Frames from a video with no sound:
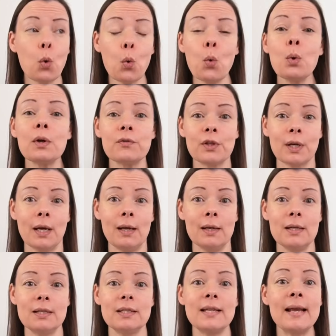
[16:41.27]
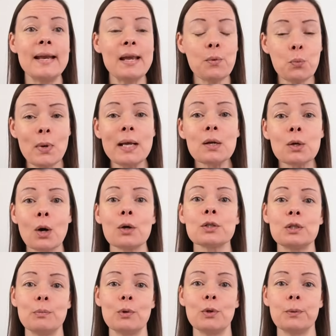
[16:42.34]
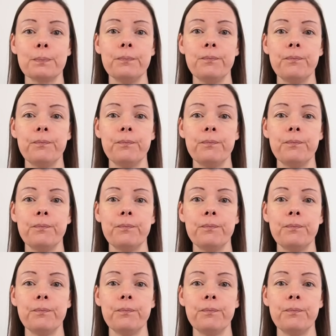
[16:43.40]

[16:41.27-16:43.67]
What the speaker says: all of the colours, then it will cost more.